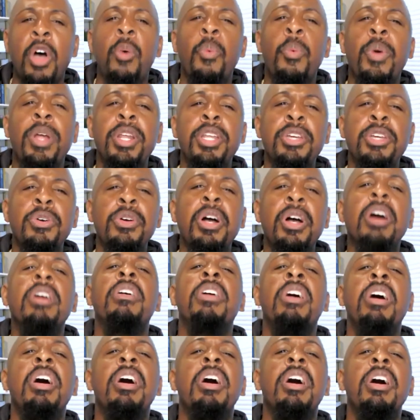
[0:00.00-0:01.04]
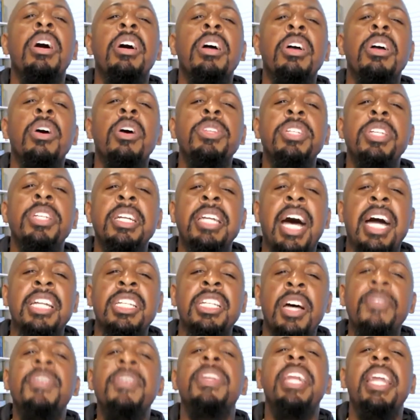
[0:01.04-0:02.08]
When you go to the doctor's
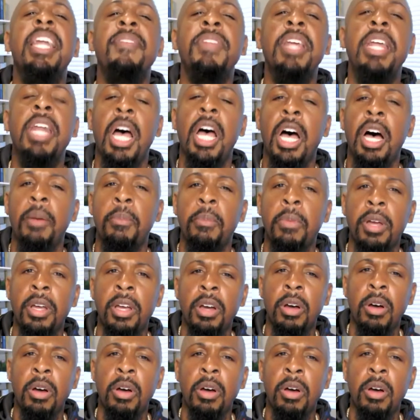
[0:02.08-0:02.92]
office, lift it up.